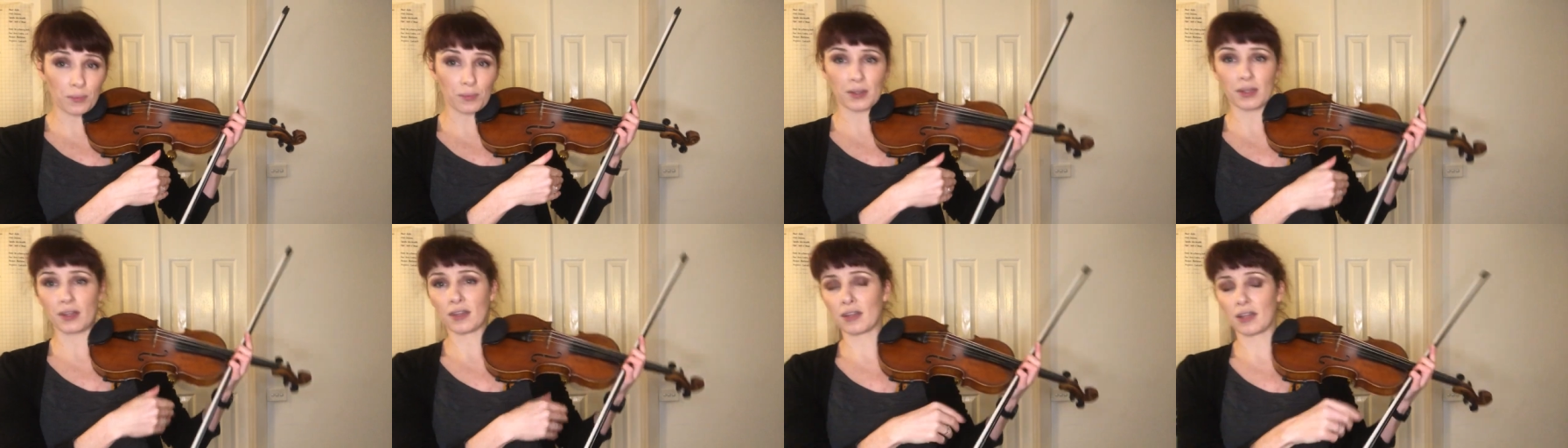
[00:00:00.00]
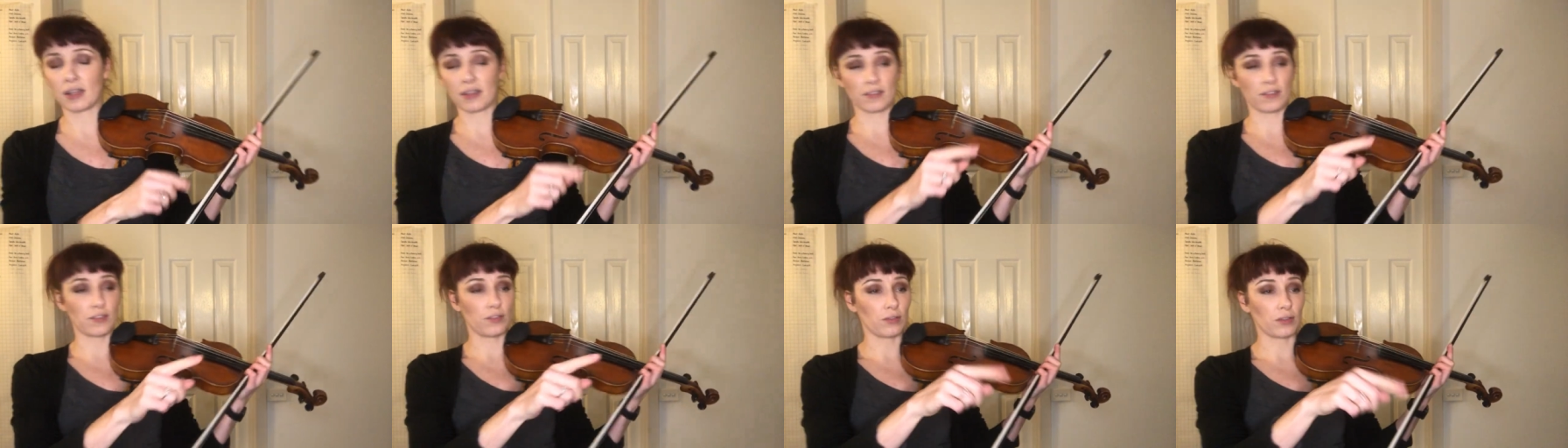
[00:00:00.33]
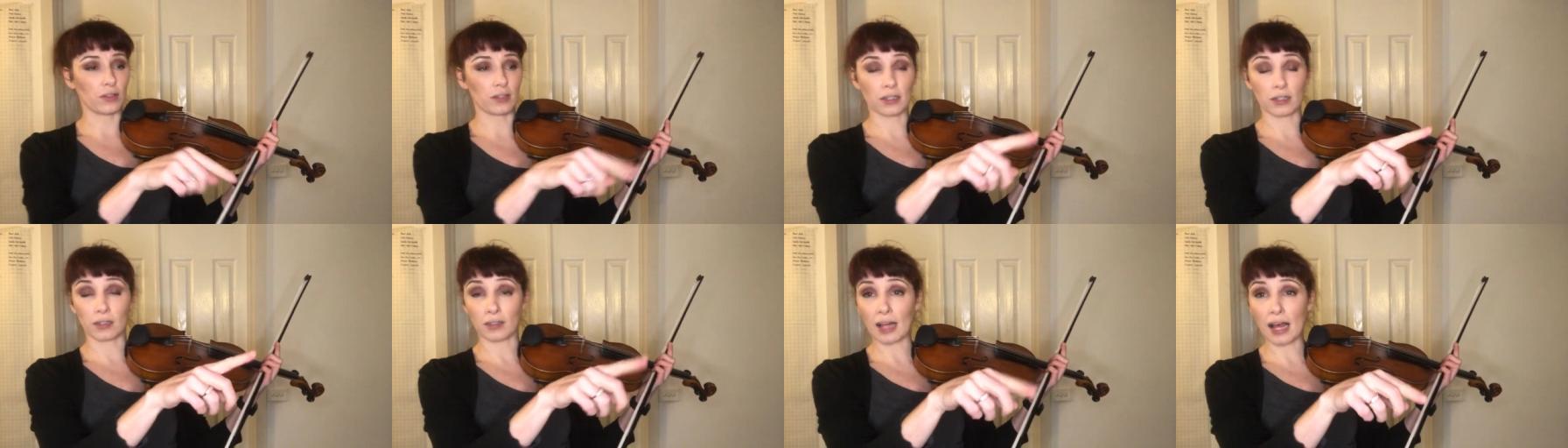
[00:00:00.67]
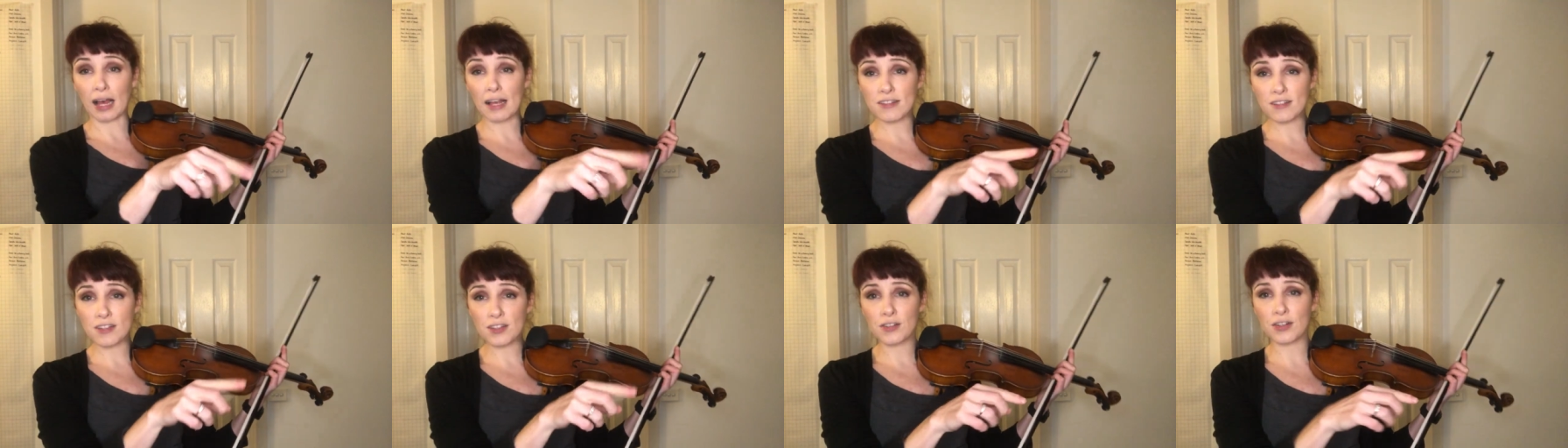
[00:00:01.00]
whether that's little
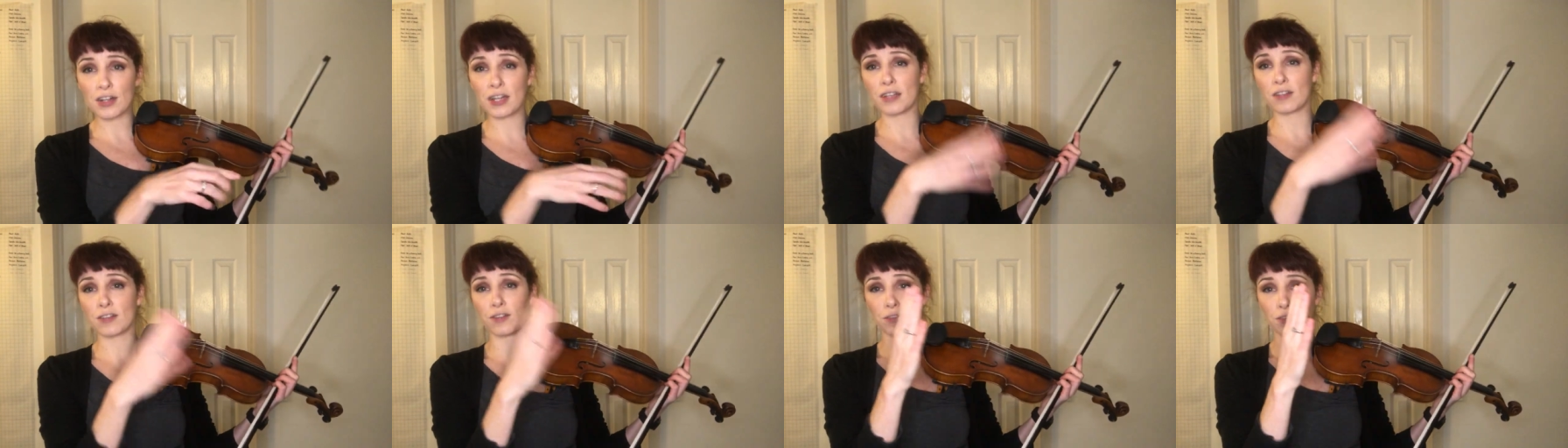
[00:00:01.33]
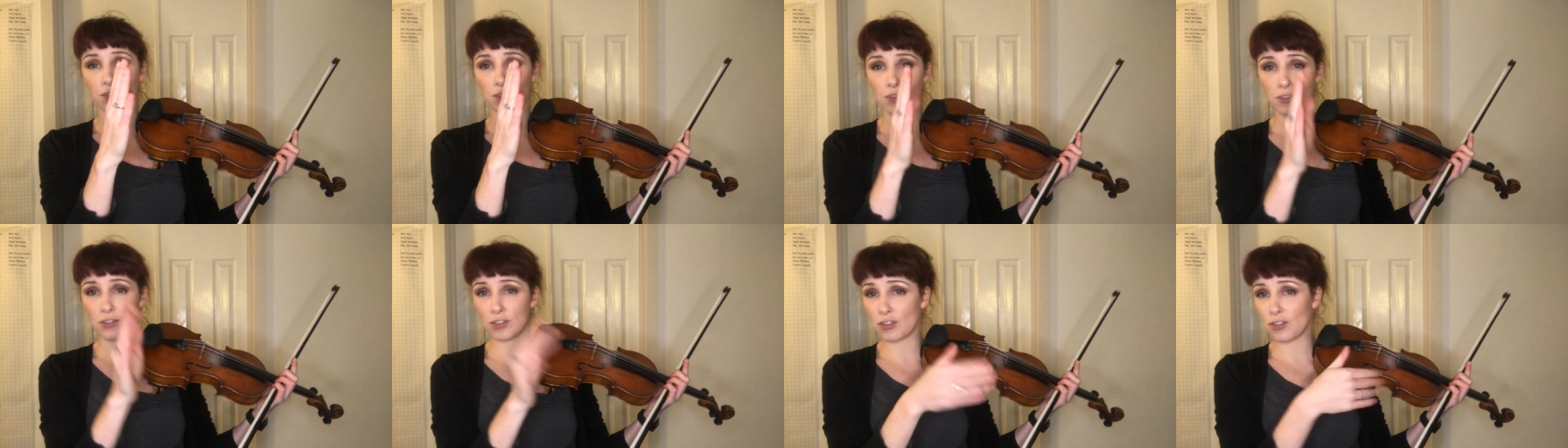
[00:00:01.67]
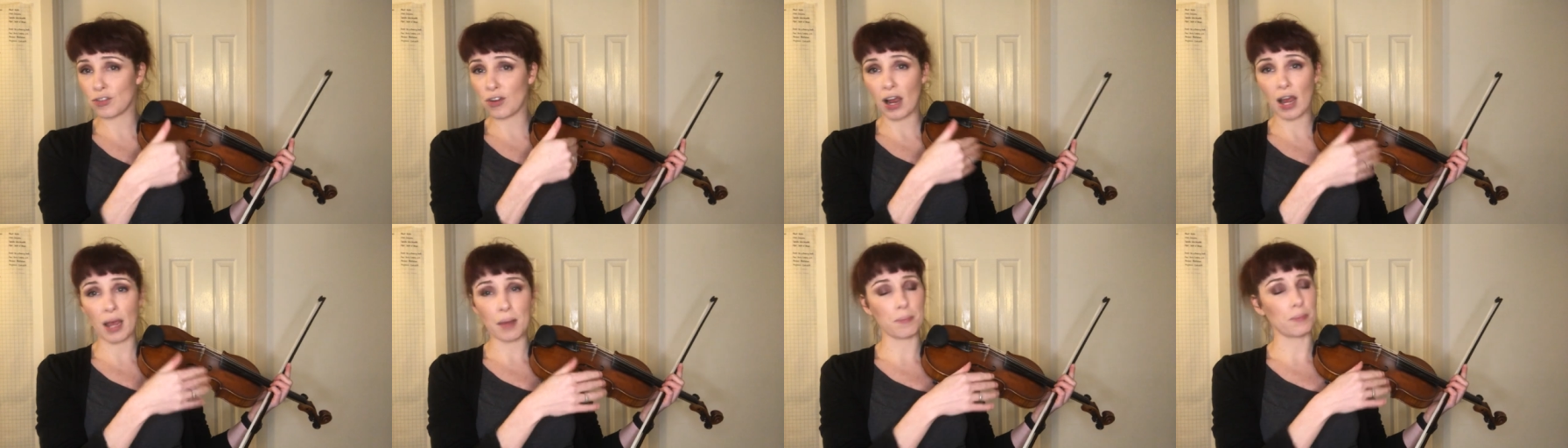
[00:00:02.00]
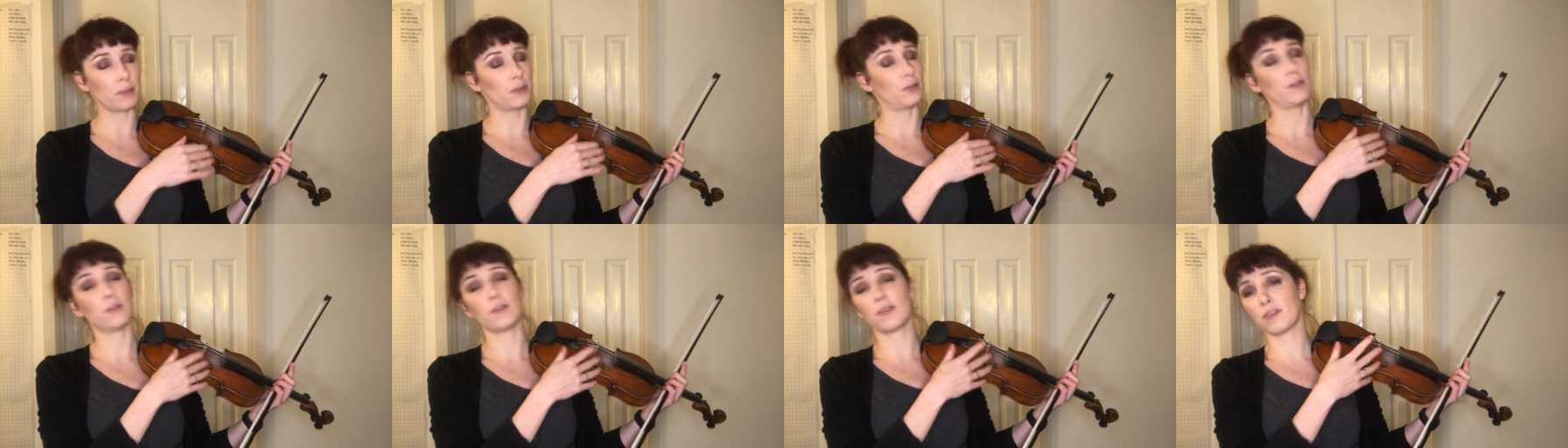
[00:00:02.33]
asterisks or a stripe
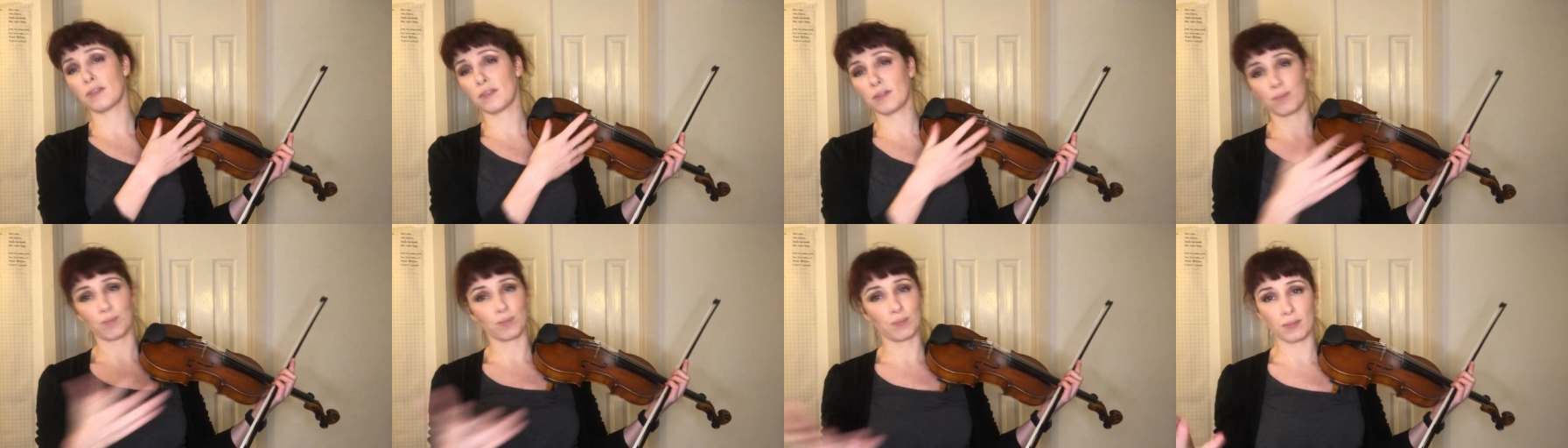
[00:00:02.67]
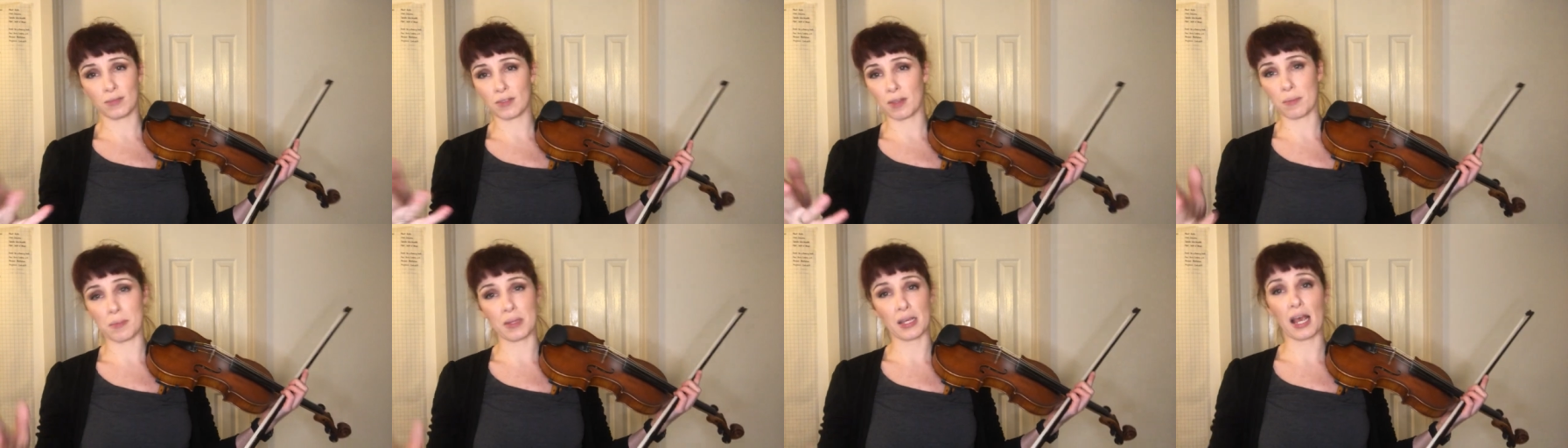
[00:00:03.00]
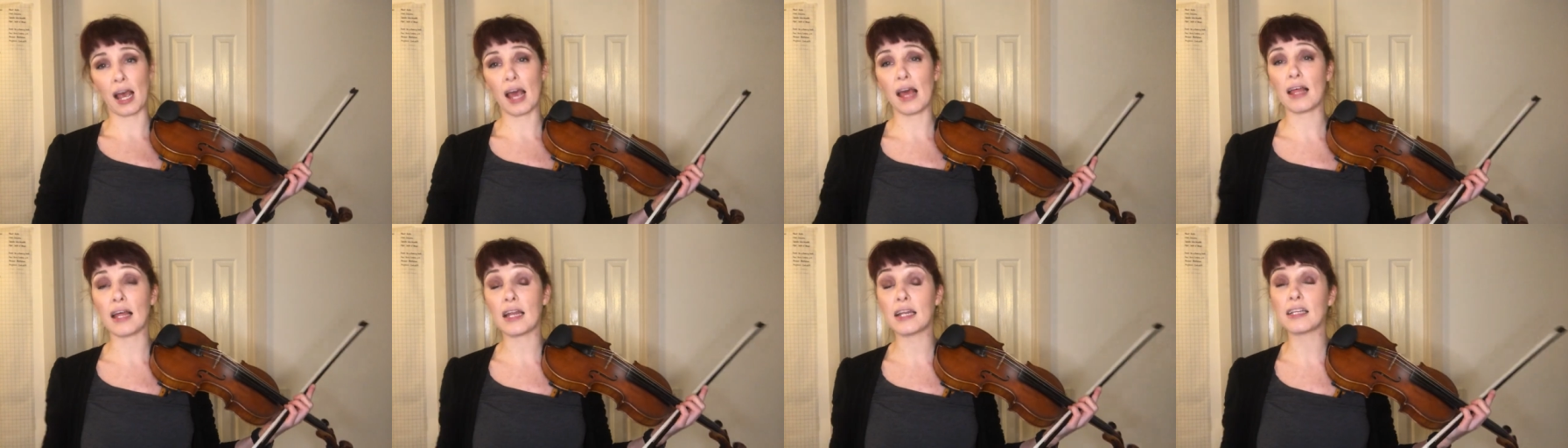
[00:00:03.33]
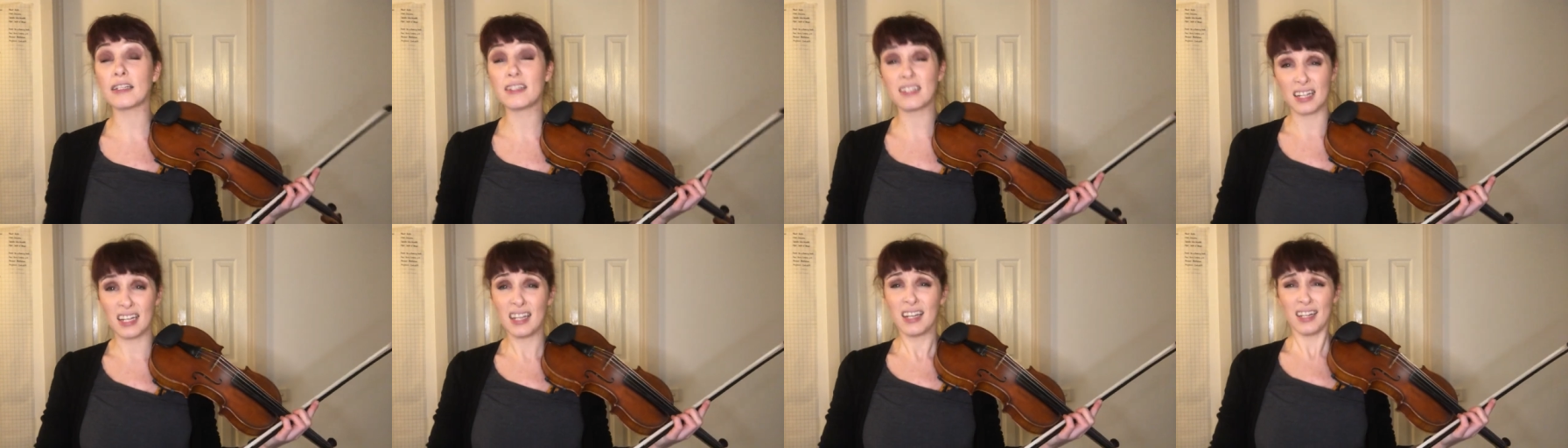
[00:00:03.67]
or something highlighted,